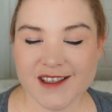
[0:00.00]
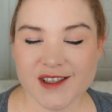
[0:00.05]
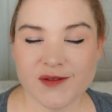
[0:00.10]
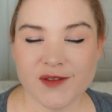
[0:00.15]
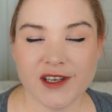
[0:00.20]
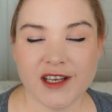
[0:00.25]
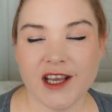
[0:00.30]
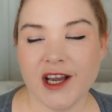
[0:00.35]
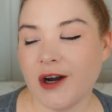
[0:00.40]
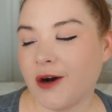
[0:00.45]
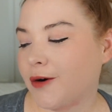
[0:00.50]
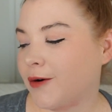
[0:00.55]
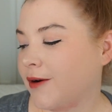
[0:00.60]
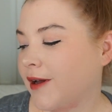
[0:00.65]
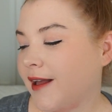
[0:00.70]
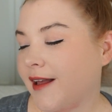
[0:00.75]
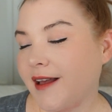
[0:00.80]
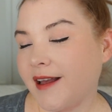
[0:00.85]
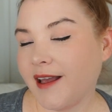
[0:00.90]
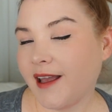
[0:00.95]
of this video
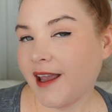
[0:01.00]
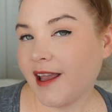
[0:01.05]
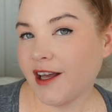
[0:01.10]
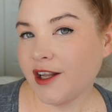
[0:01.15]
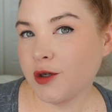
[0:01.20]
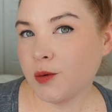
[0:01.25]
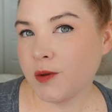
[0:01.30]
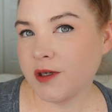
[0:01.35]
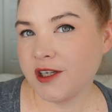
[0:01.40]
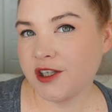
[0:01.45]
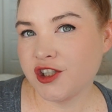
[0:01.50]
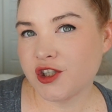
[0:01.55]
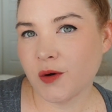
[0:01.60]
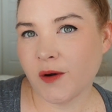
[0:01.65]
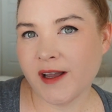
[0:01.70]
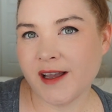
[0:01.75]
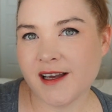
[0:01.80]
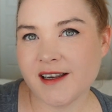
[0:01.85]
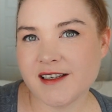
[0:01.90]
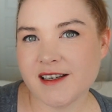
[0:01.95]
and would
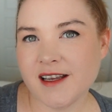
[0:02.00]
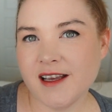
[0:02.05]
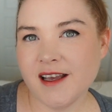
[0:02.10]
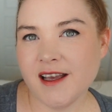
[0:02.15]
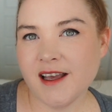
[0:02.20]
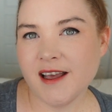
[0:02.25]
enjoy it,